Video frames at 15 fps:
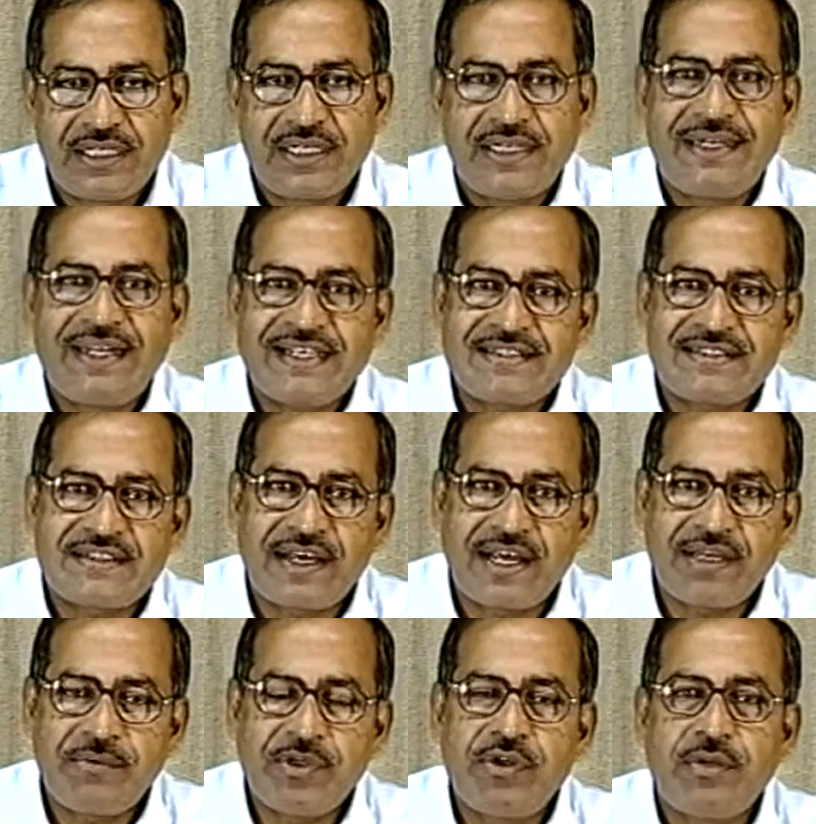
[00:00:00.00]
Next
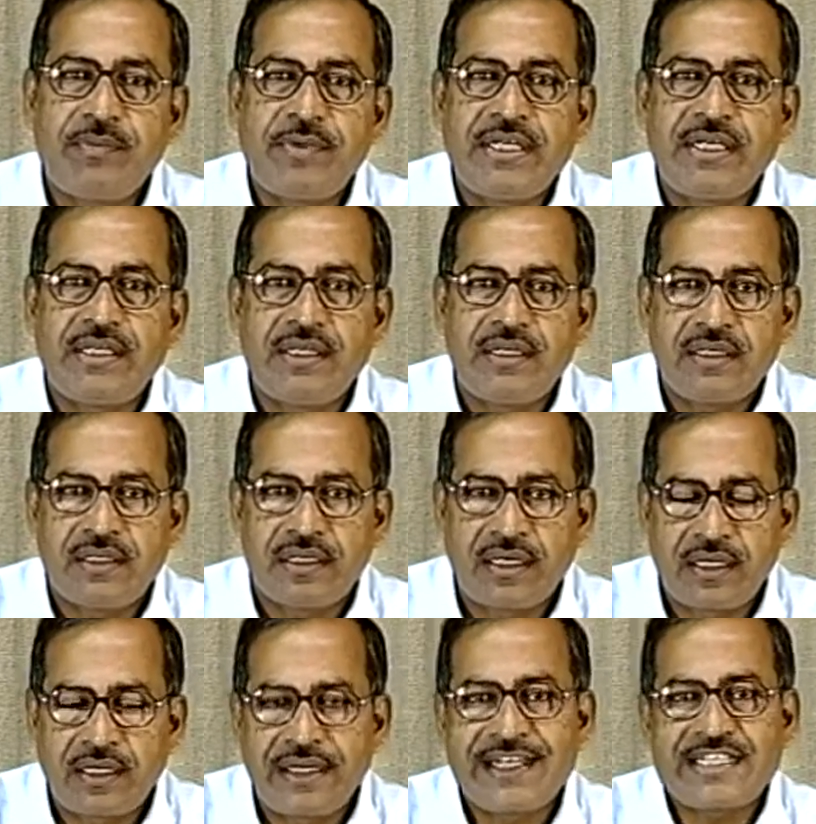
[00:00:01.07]
time you will be,
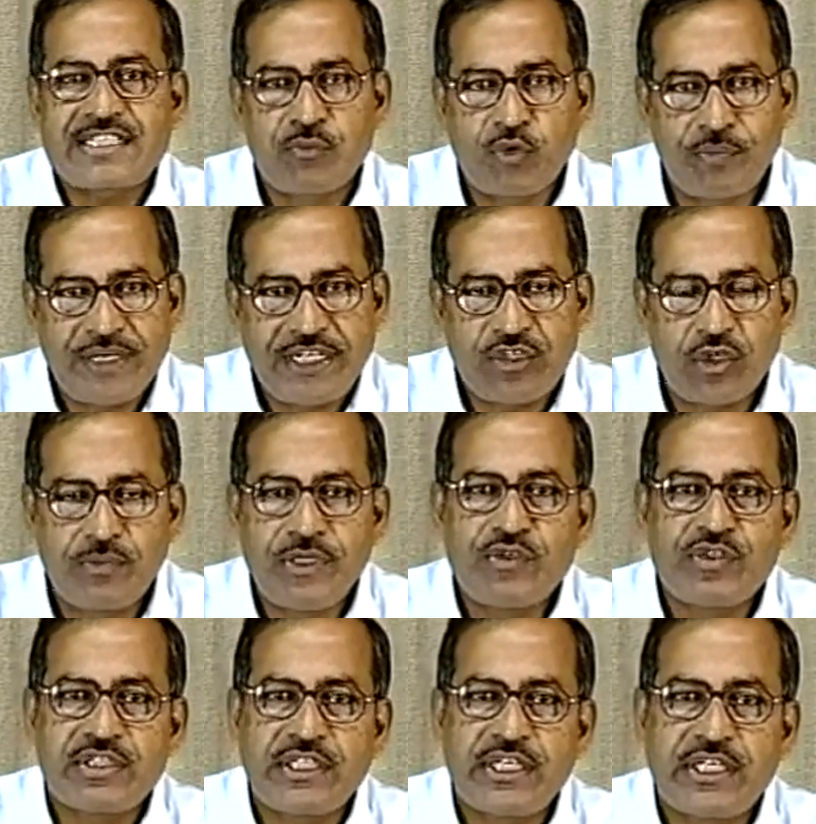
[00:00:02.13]
next moment you will be
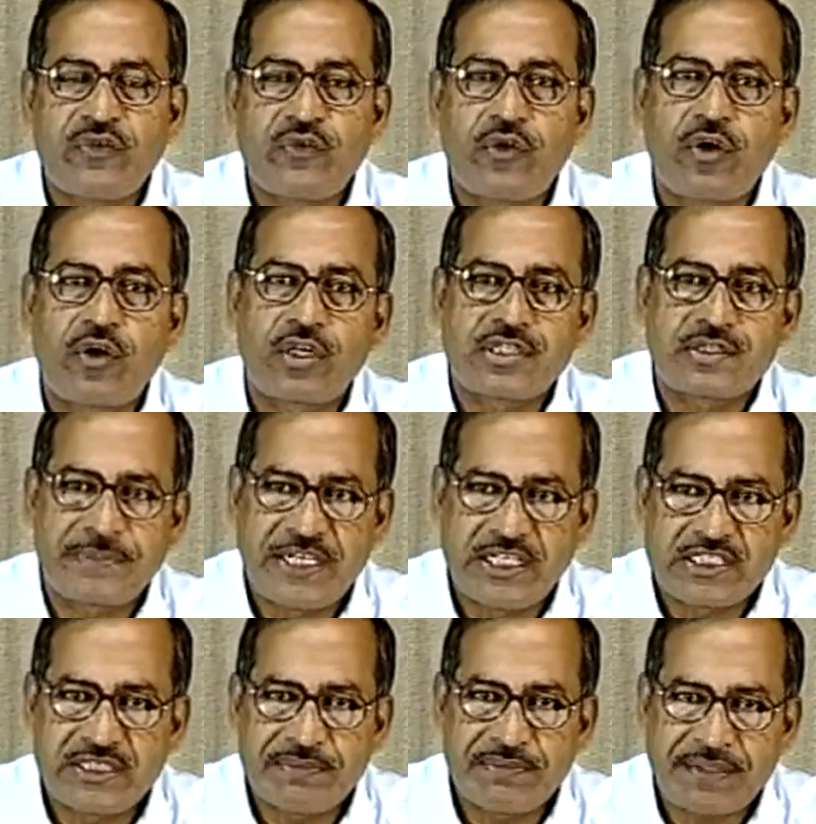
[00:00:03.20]
using it for
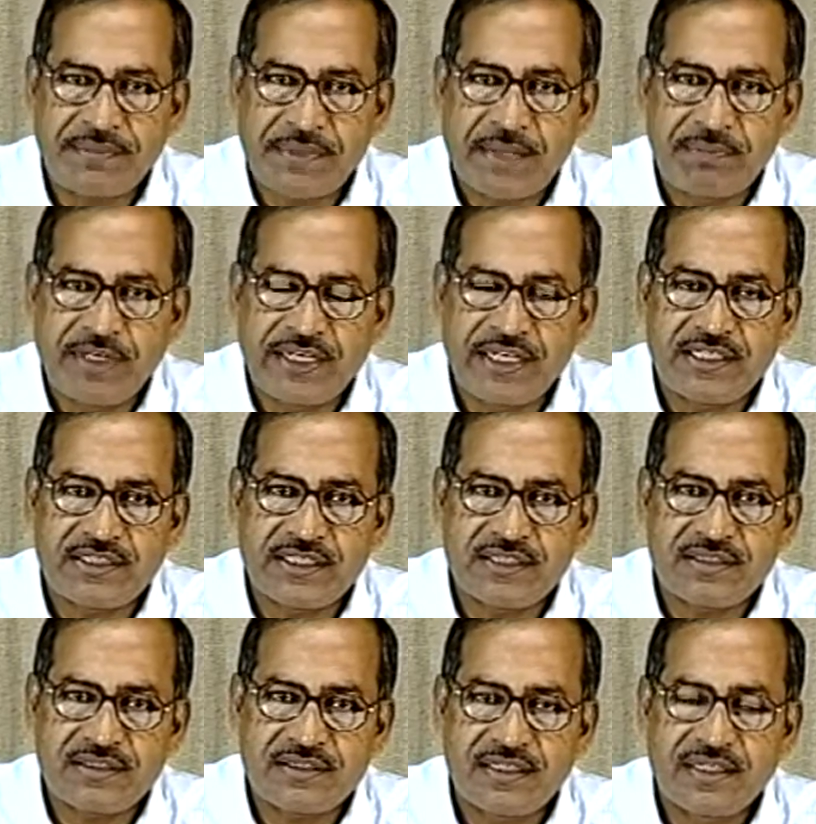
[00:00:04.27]
spreadsheet applications.
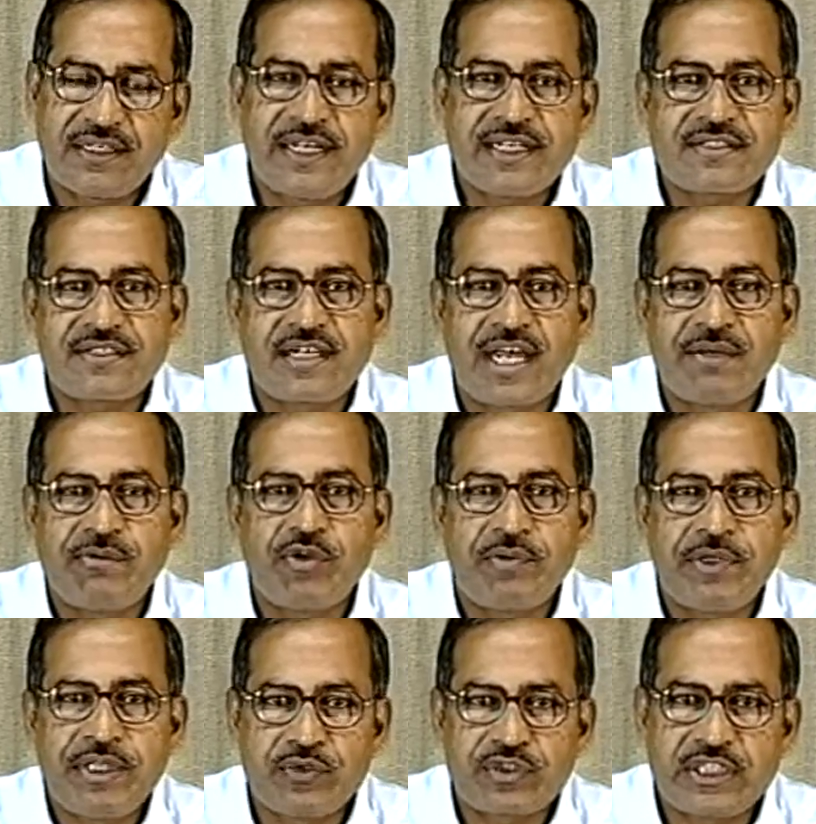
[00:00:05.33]
Next time you will be
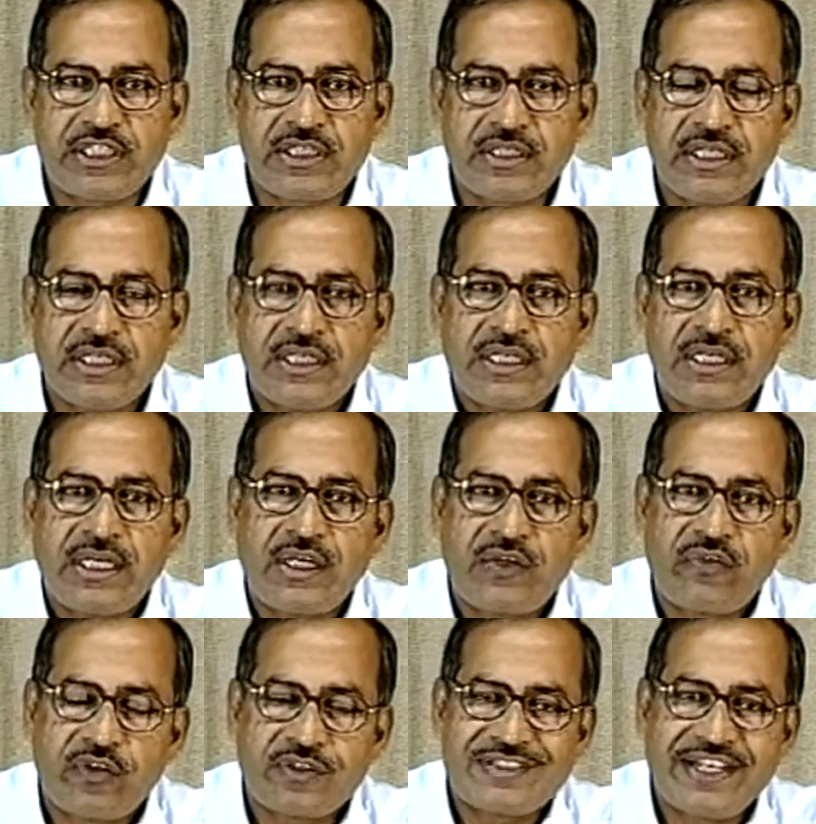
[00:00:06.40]
using it
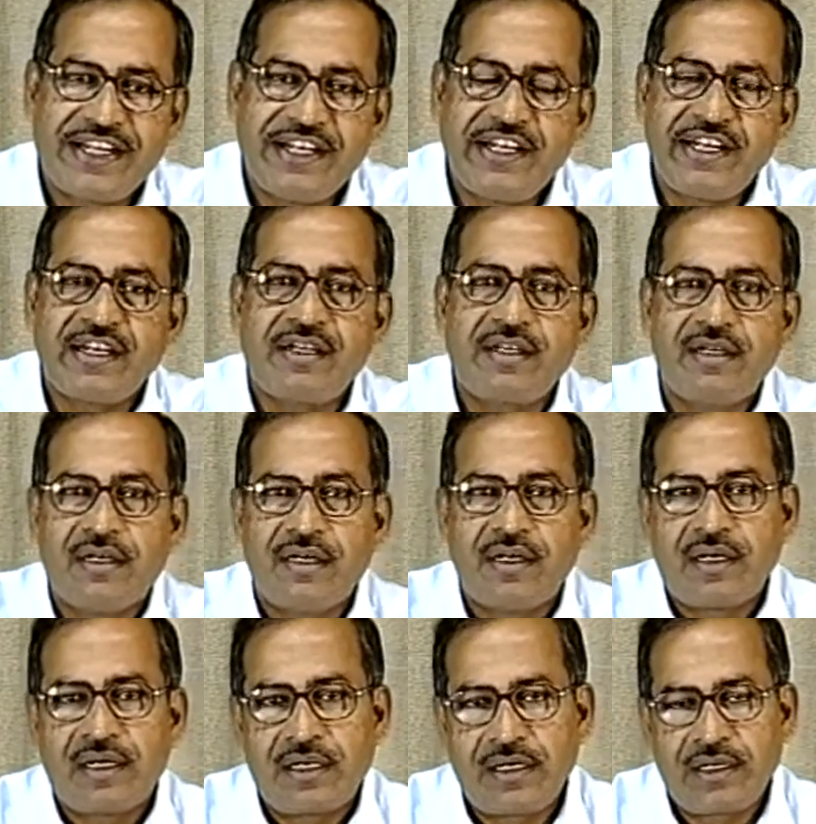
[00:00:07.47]
for sending
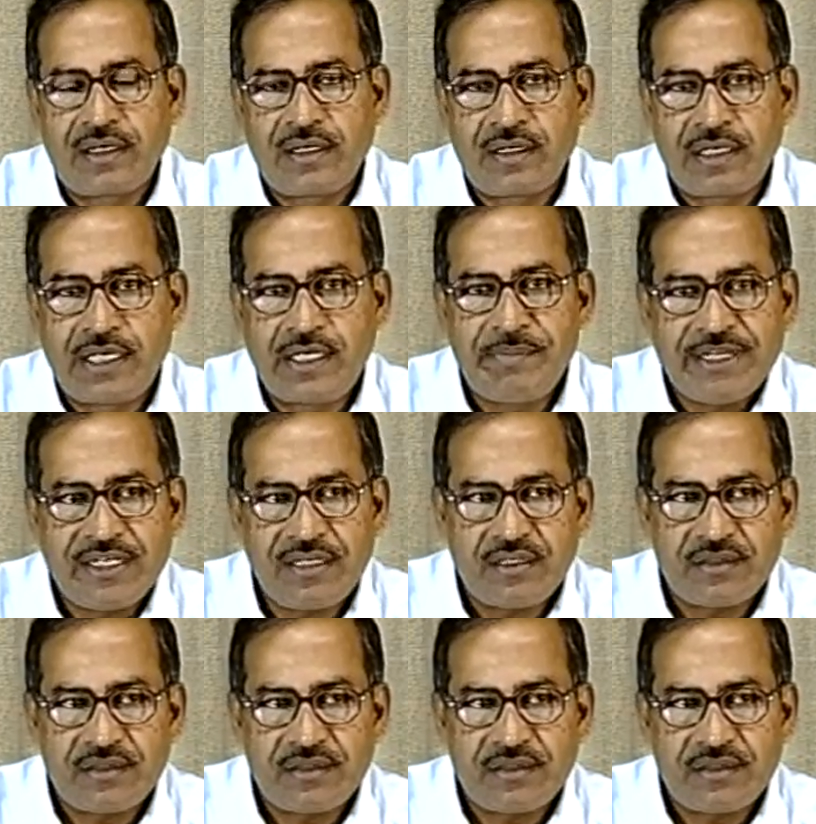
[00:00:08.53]
email.